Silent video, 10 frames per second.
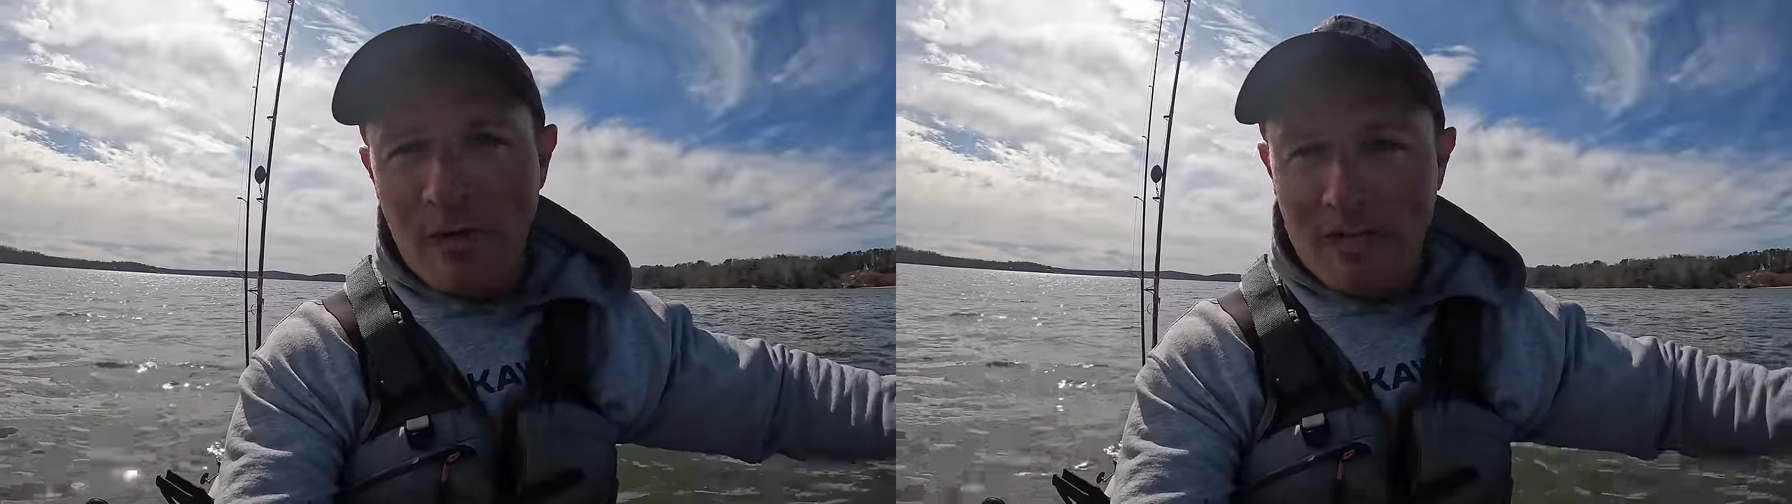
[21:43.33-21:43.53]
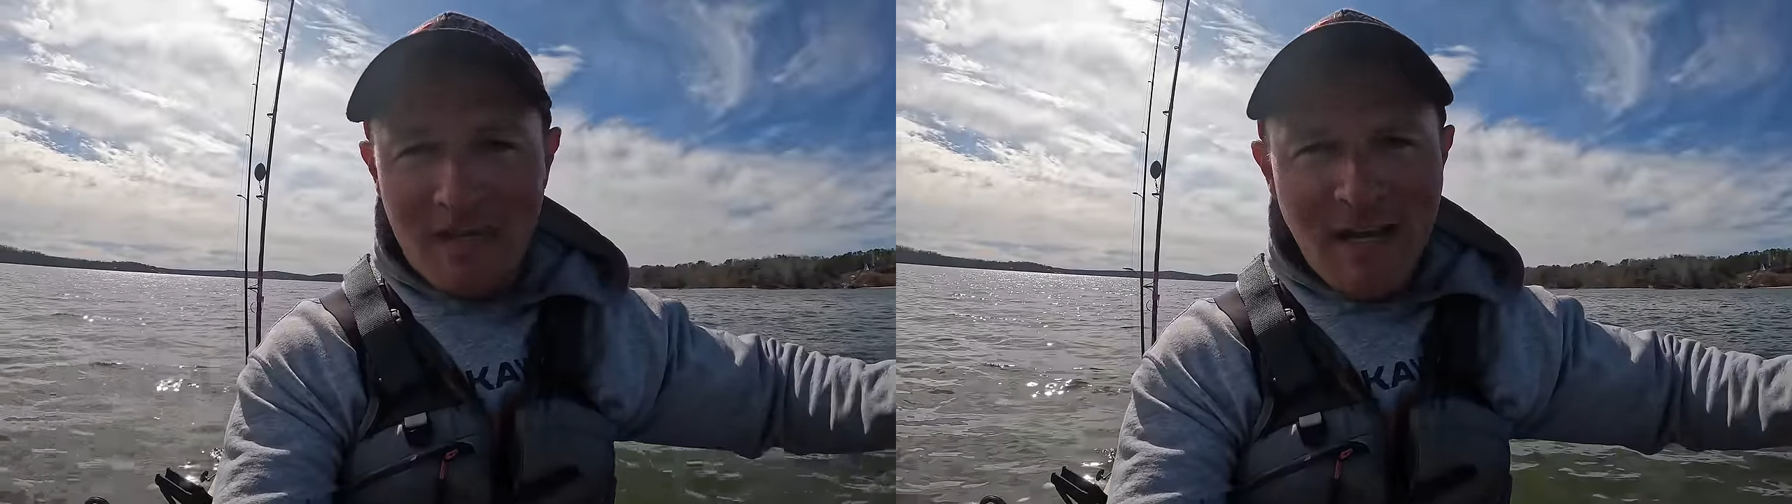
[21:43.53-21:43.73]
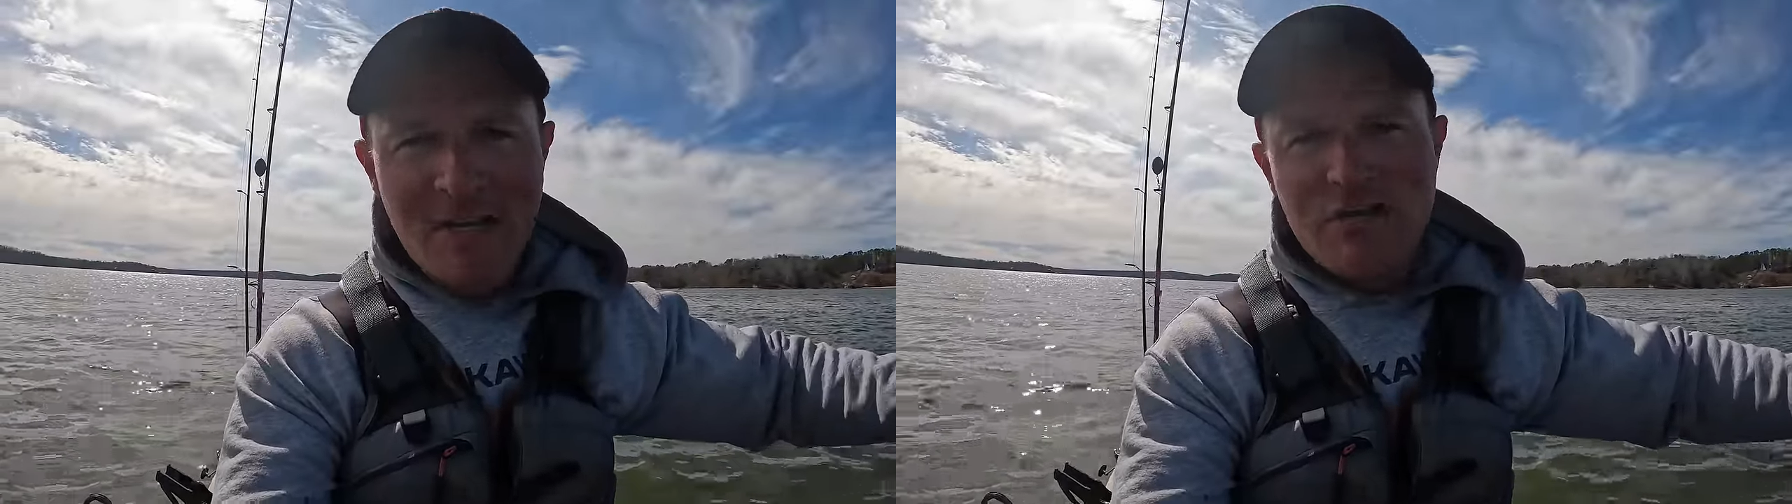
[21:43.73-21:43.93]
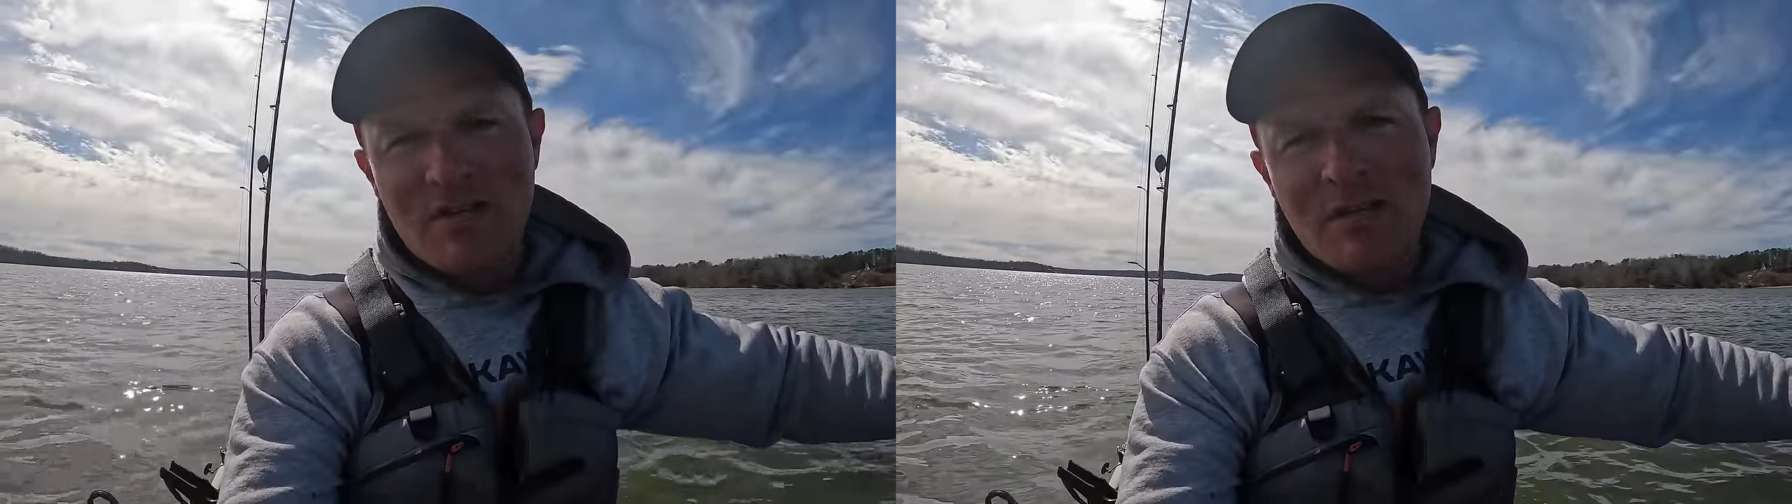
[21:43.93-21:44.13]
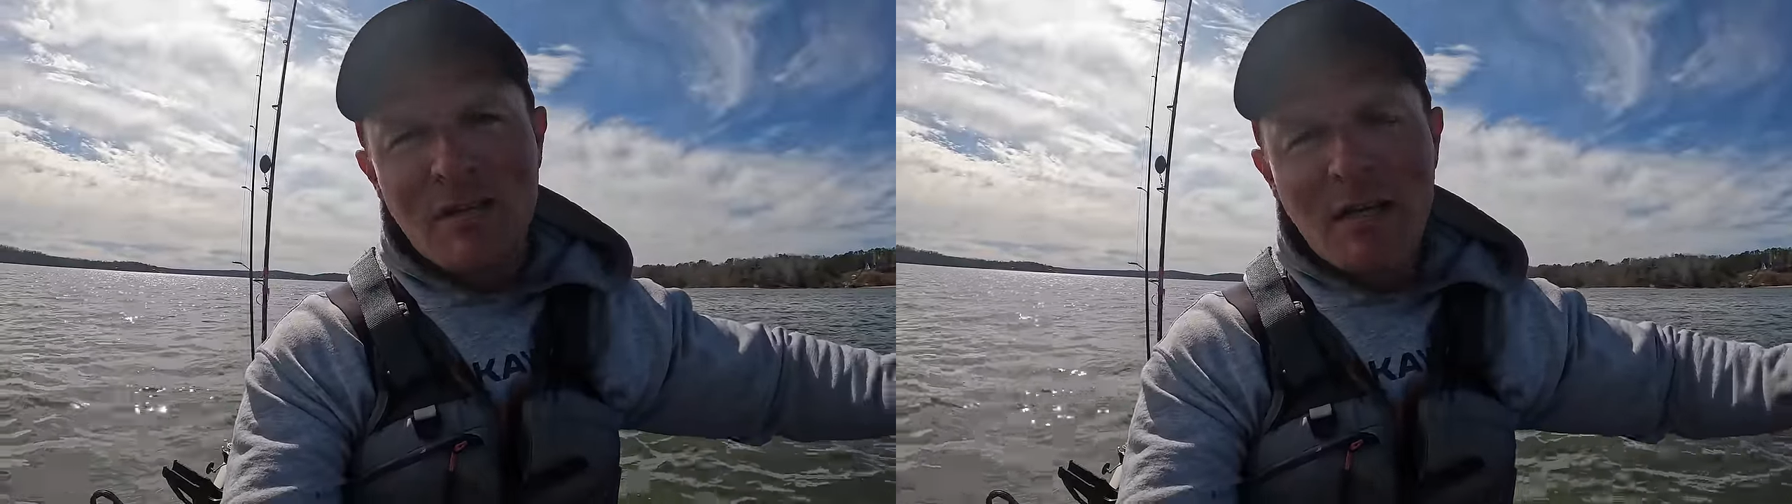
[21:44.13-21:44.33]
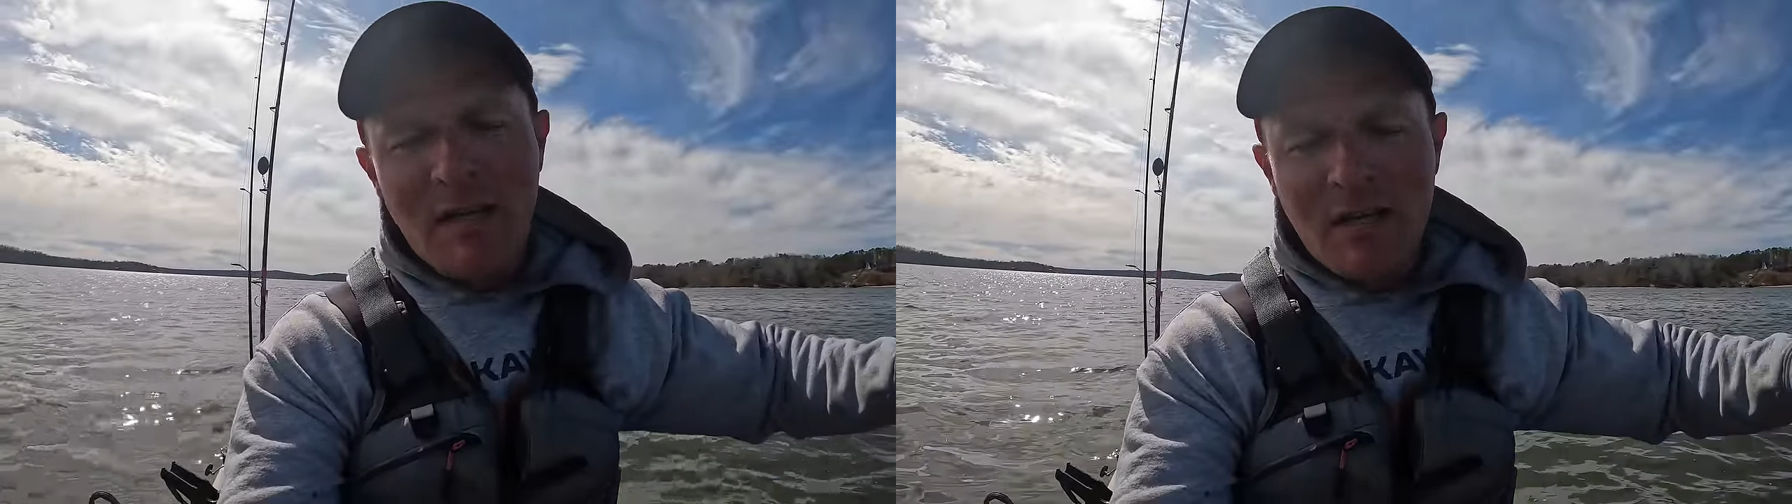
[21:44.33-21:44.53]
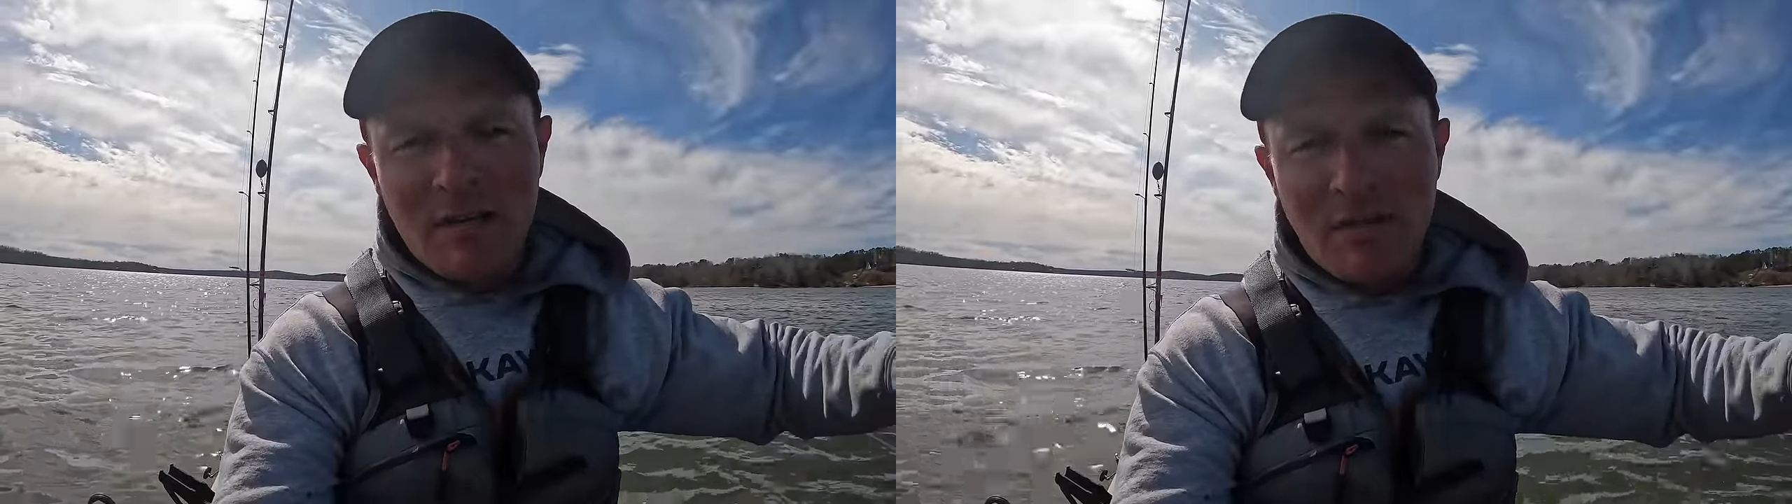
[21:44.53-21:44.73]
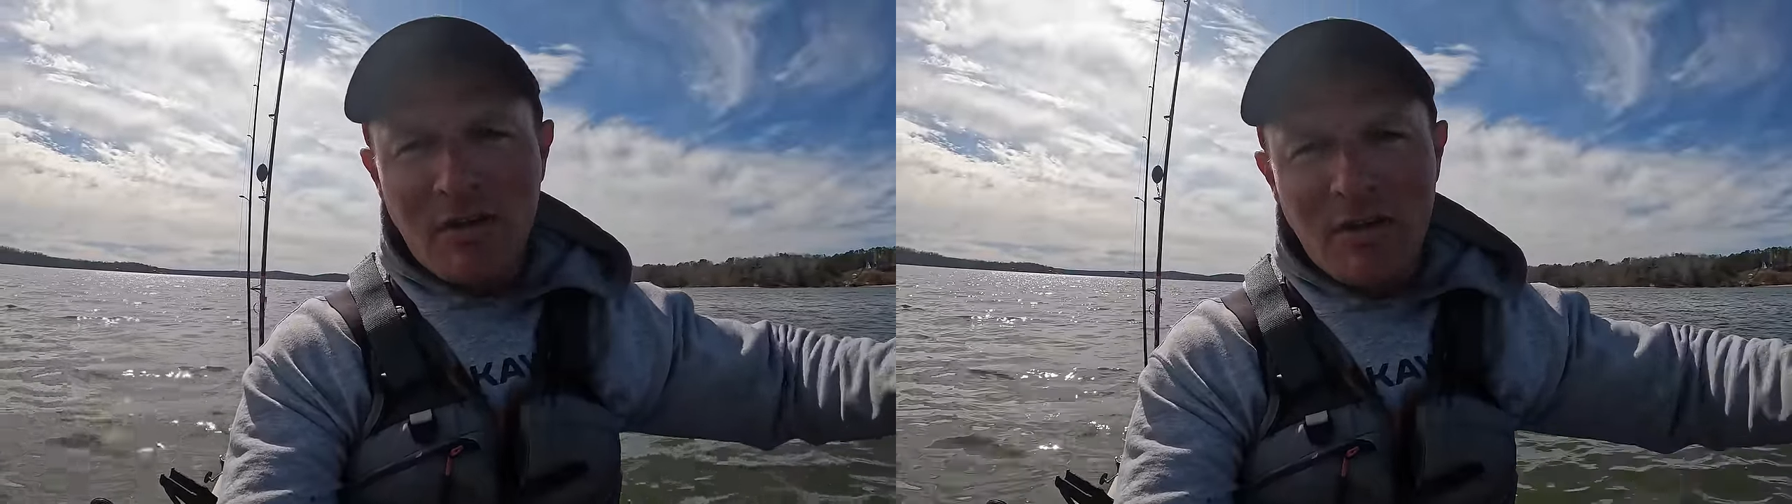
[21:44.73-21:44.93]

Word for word: But occasionally you